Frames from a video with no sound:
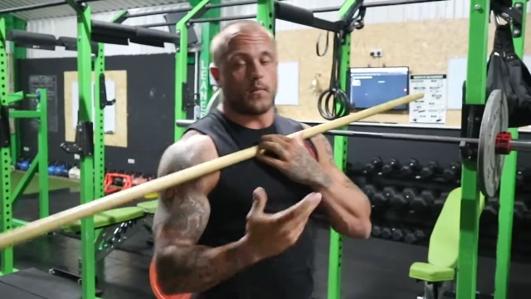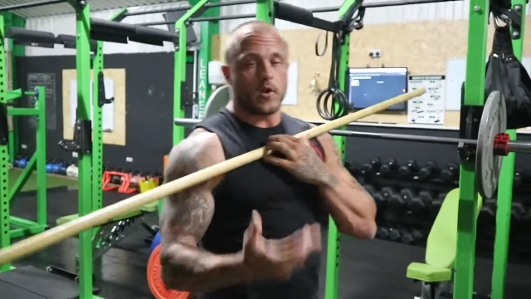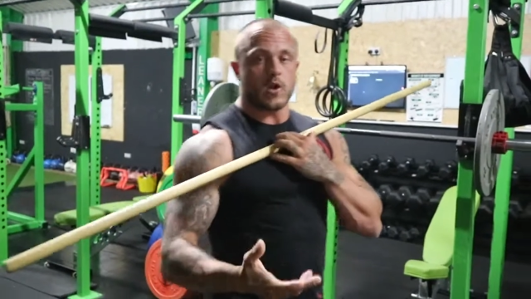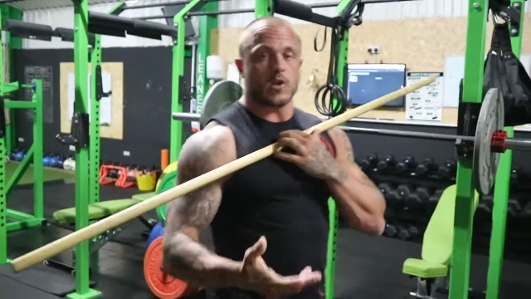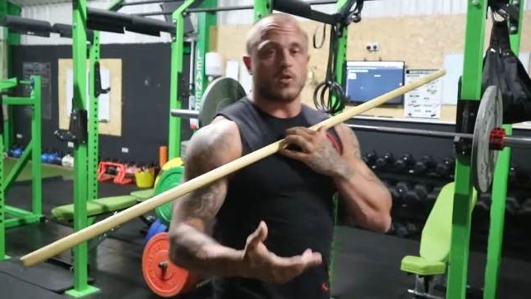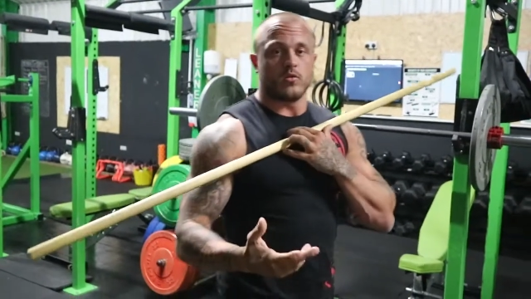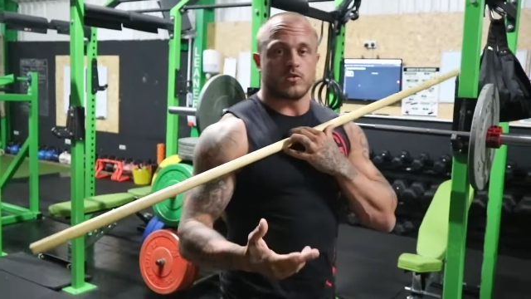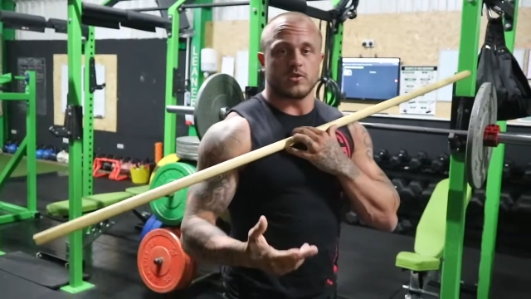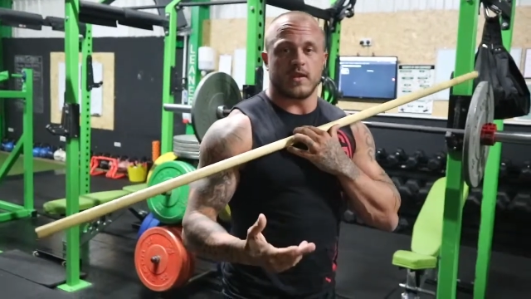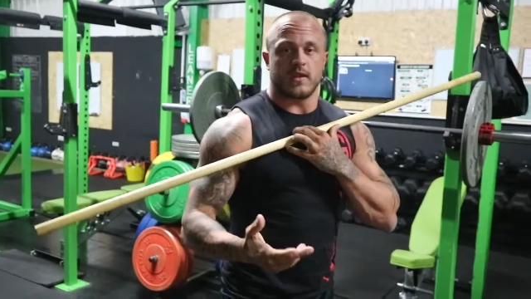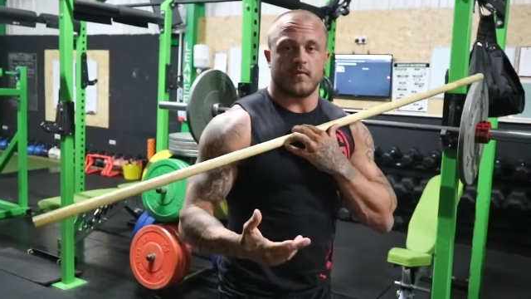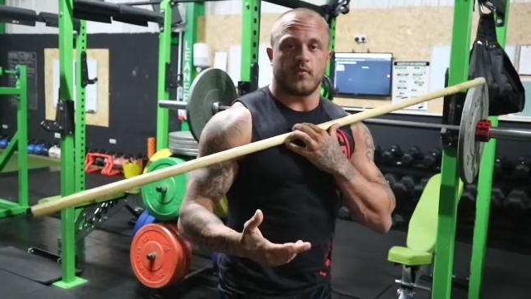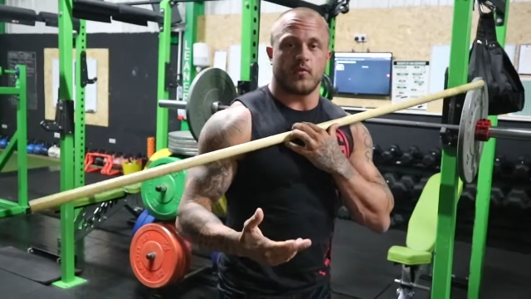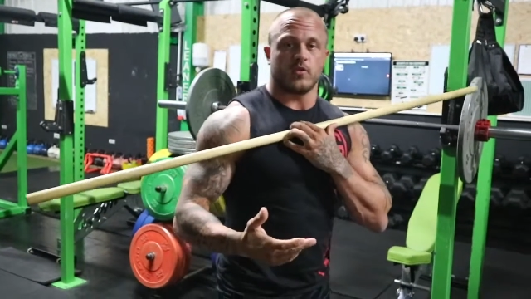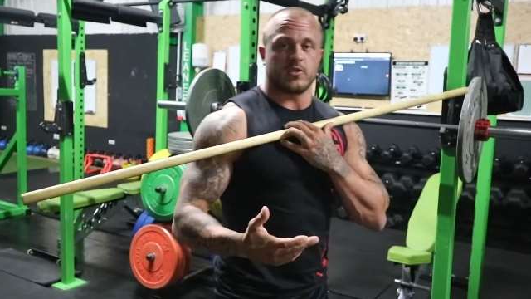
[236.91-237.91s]
but you can also
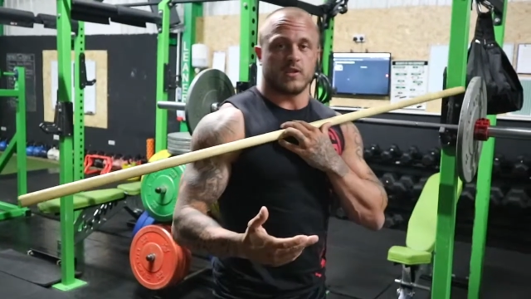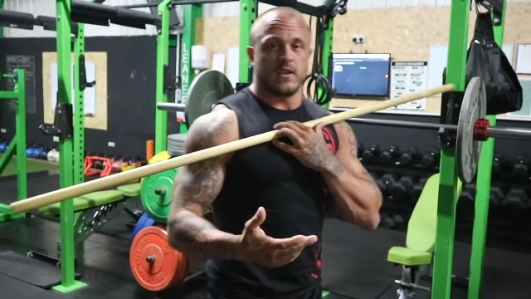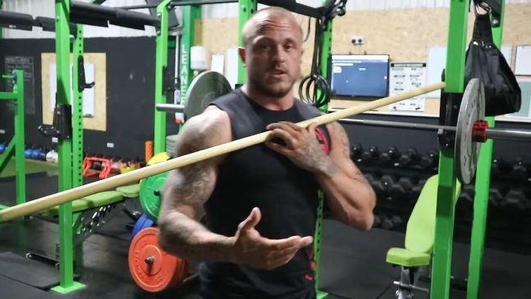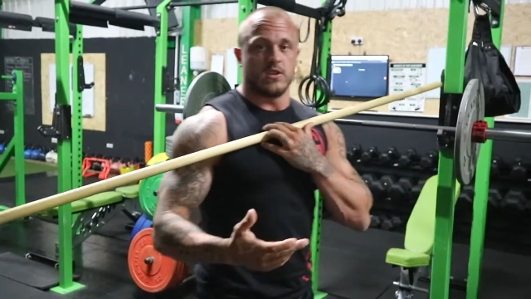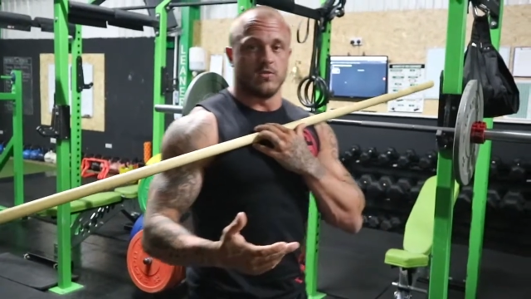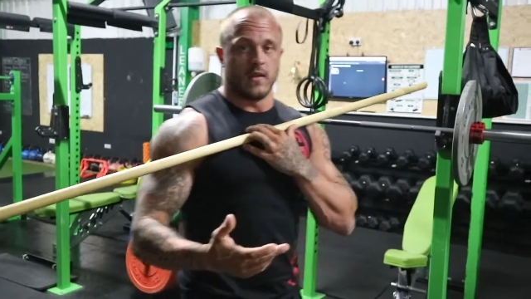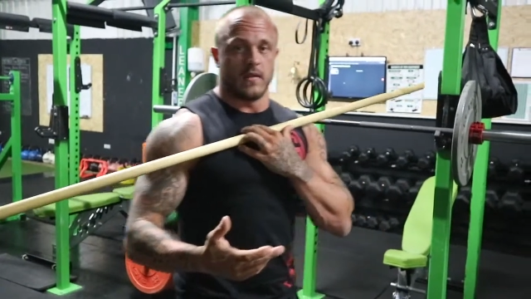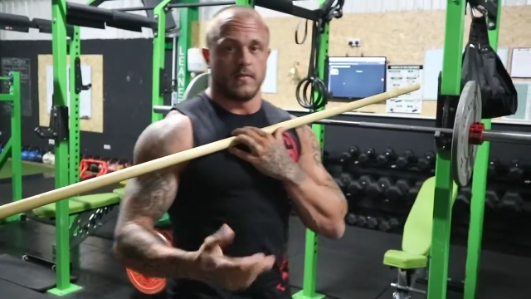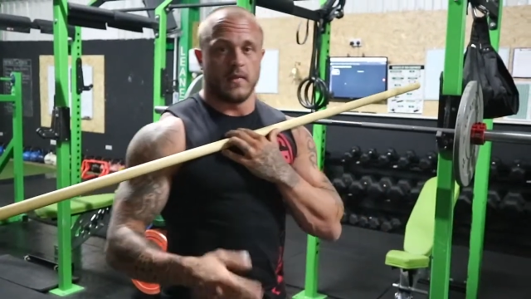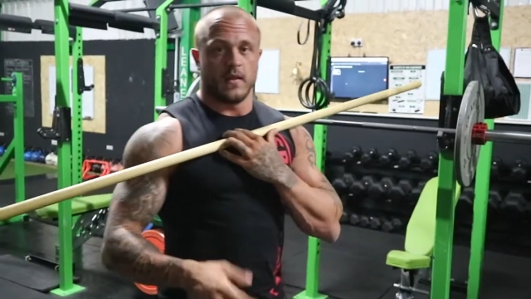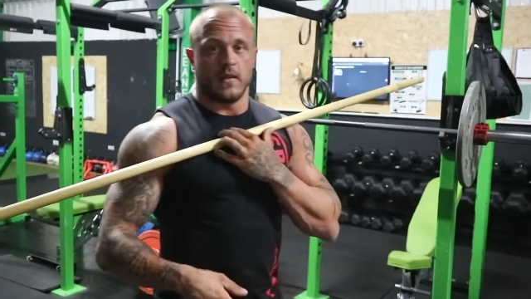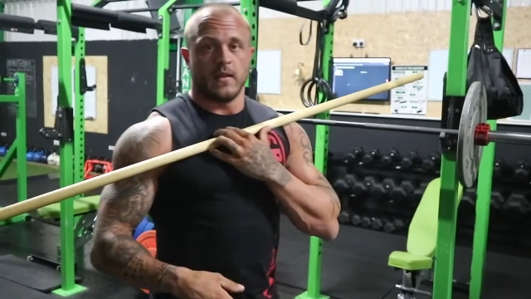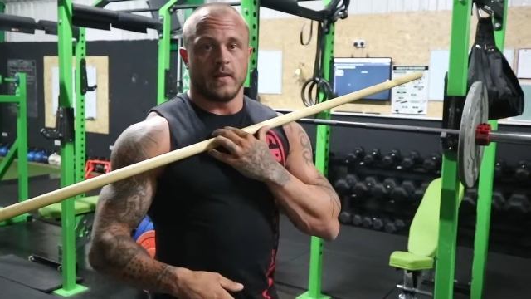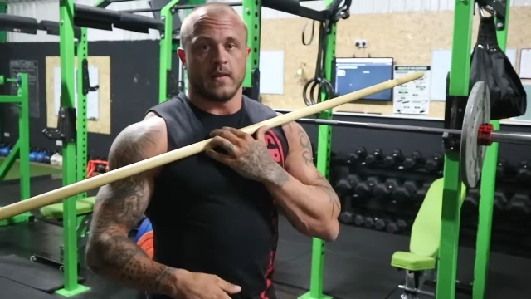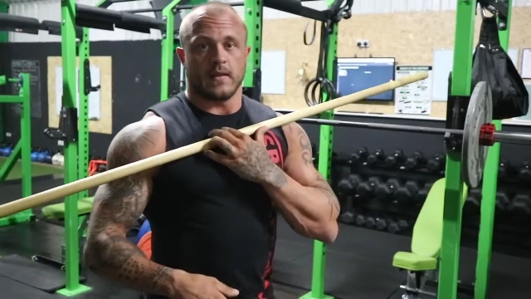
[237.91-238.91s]
then force an injury.
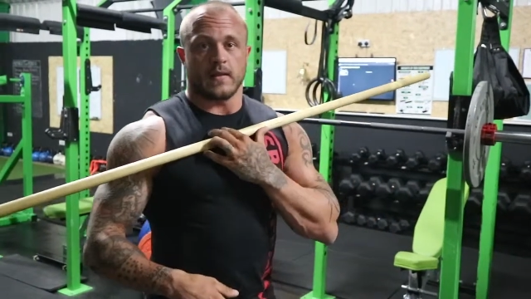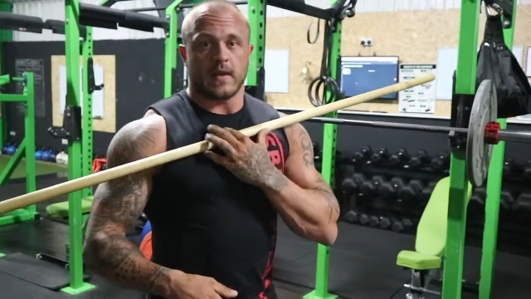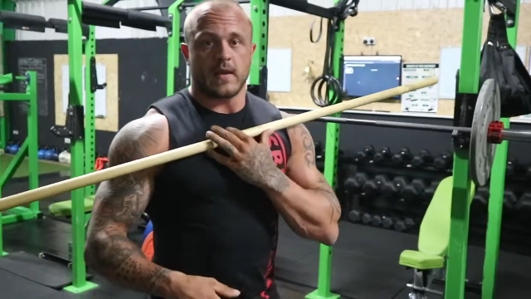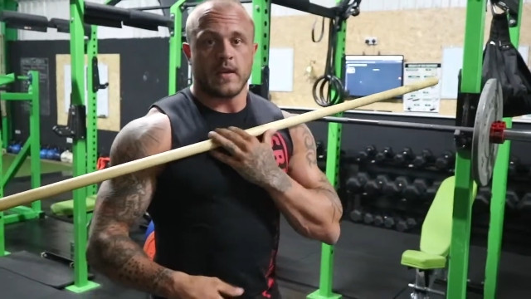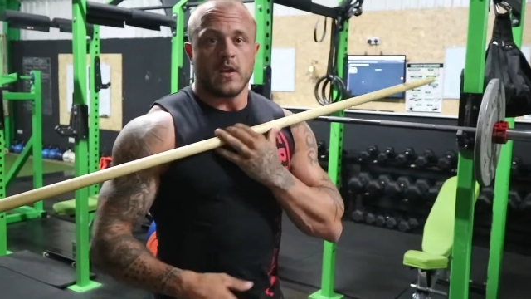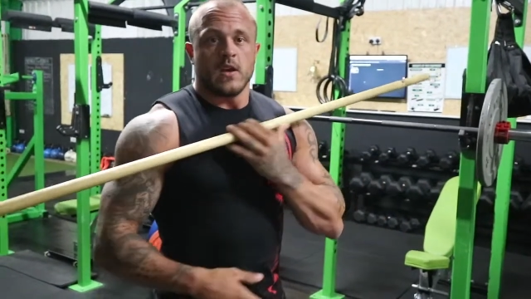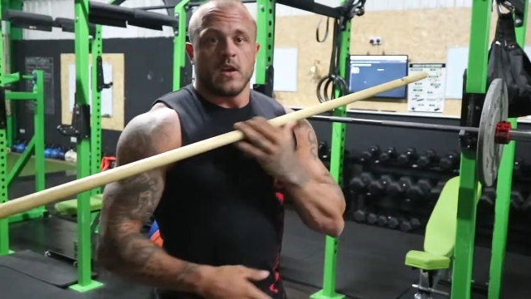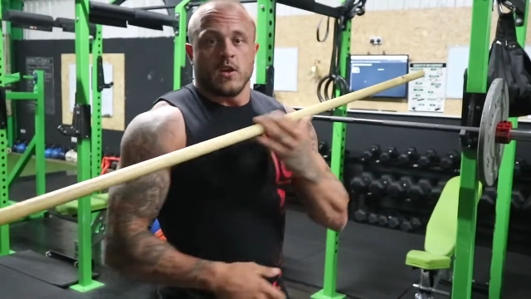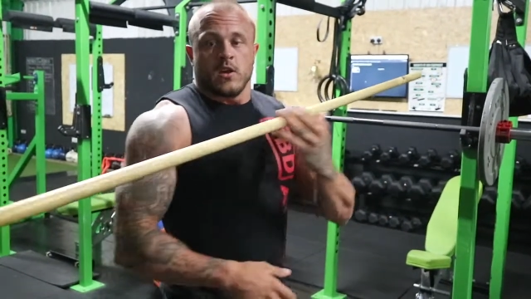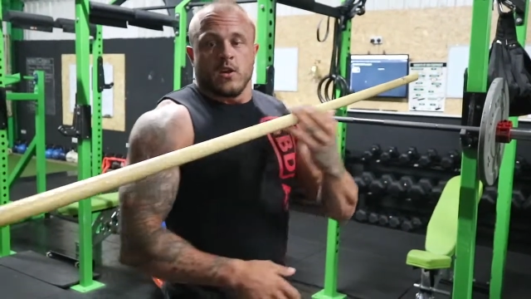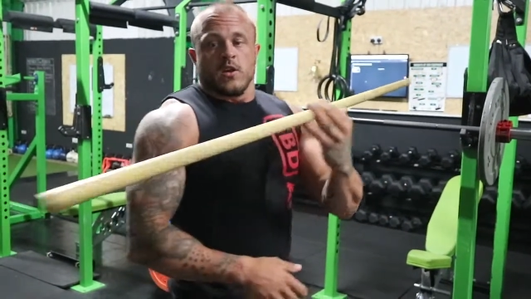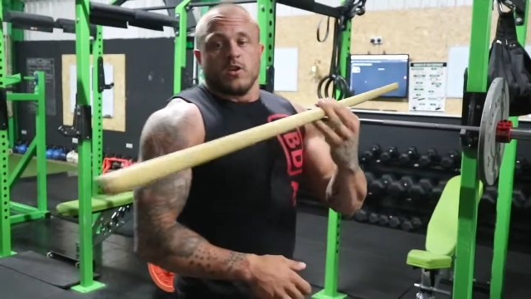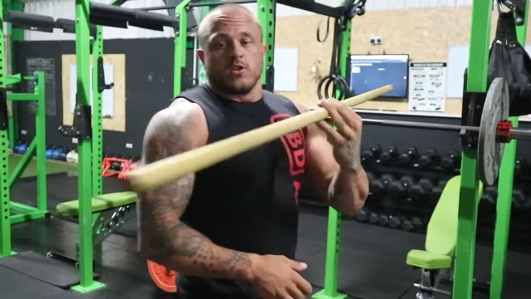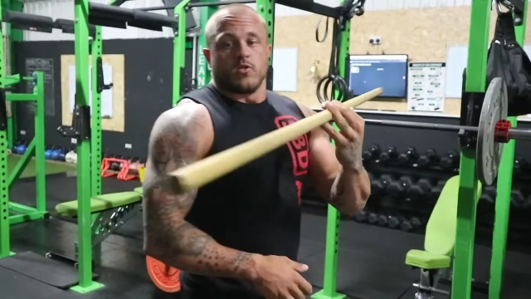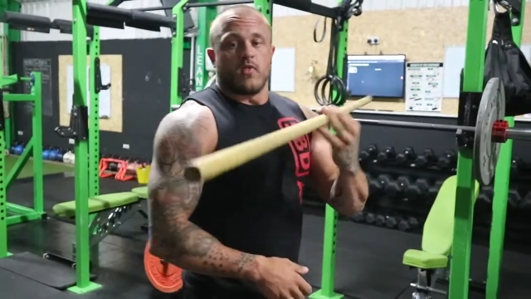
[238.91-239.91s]
Okay,
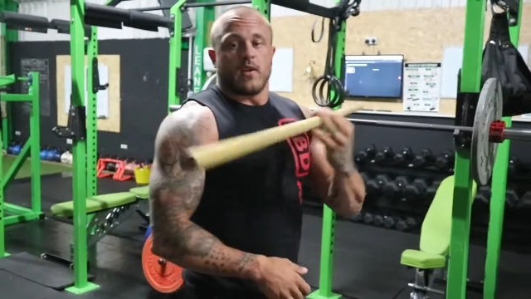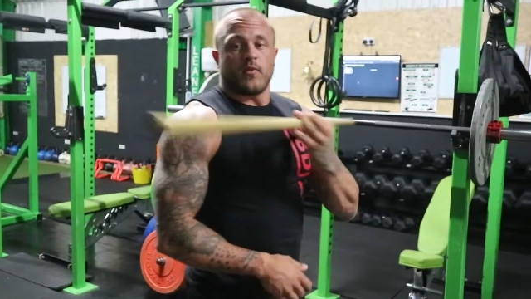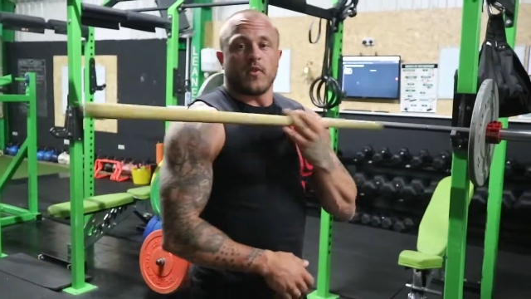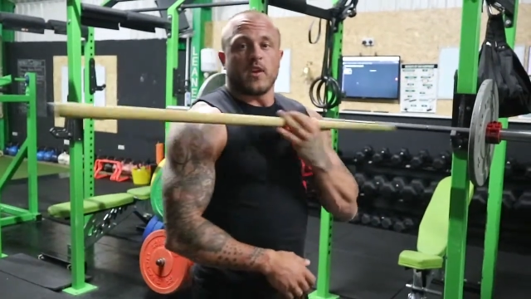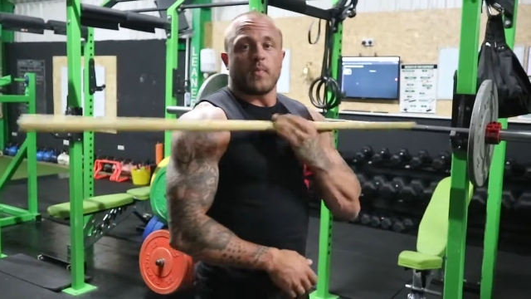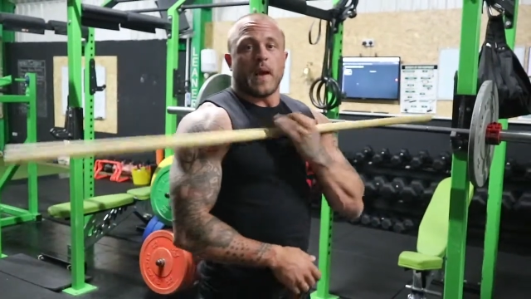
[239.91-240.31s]
so really think